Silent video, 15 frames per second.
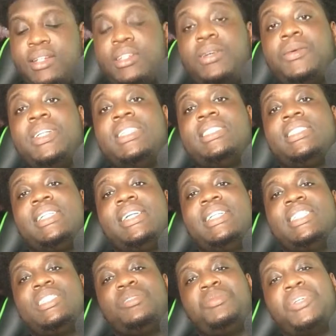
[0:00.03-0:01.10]
Yo, what you
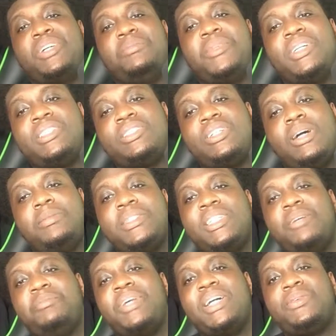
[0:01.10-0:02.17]
saying? It's your boy Marz Trapz
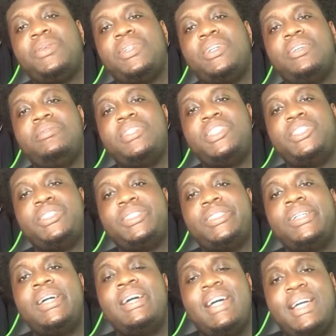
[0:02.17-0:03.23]
and I'm back with another
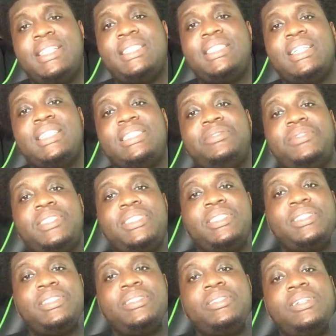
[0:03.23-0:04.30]
video. And today's
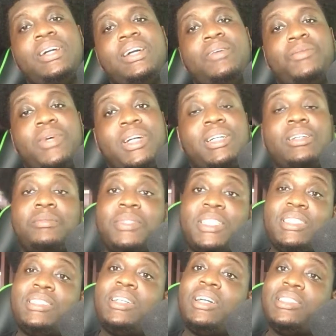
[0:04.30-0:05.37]
video, we're going to be
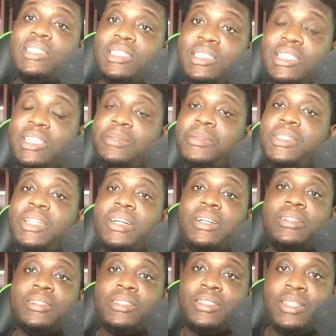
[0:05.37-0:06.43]
discussing James
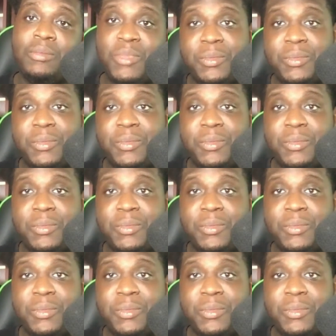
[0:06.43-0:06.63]
Charles.